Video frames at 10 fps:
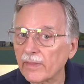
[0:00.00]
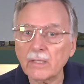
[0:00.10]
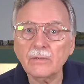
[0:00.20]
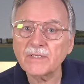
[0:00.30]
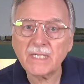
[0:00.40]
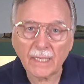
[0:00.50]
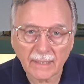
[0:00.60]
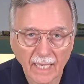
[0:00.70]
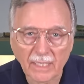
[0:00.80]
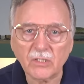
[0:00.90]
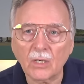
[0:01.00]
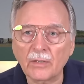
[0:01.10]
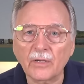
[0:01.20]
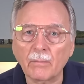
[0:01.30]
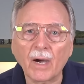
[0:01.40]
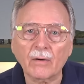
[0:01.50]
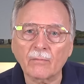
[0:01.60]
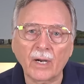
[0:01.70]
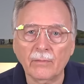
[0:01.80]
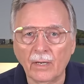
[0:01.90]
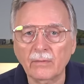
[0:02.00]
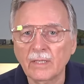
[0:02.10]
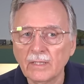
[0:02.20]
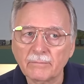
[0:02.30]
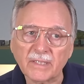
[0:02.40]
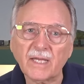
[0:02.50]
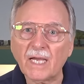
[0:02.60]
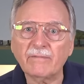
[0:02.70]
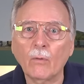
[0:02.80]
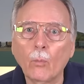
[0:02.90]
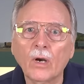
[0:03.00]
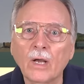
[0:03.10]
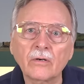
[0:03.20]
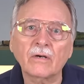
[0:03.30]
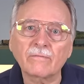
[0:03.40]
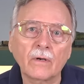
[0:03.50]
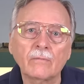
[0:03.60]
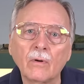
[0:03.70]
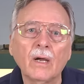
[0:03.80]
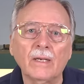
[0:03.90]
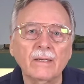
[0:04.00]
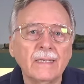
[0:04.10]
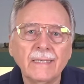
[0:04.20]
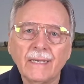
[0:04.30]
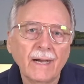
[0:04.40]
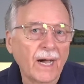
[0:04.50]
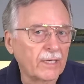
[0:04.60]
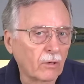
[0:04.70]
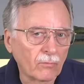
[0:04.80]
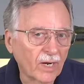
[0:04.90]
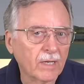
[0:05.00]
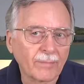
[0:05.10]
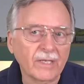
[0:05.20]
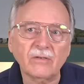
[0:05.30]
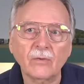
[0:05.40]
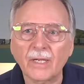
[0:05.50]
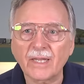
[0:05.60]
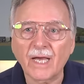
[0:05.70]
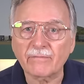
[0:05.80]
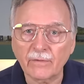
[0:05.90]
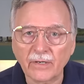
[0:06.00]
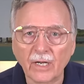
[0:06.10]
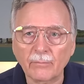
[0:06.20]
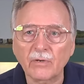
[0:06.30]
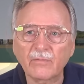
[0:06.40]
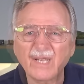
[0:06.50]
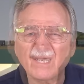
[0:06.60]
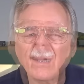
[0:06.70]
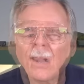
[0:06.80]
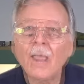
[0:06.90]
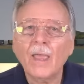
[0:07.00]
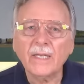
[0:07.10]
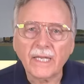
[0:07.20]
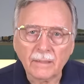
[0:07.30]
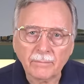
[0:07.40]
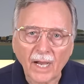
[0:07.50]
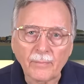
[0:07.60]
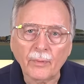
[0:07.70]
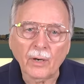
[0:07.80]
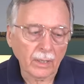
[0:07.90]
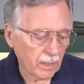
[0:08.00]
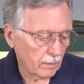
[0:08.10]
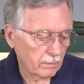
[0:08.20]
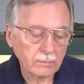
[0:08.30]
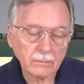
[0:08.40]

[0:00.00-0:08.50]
that use 10 gauge on their model railroad, but they have a 100 foot run. I don't recommend doing that for a number of reasons. And in my book,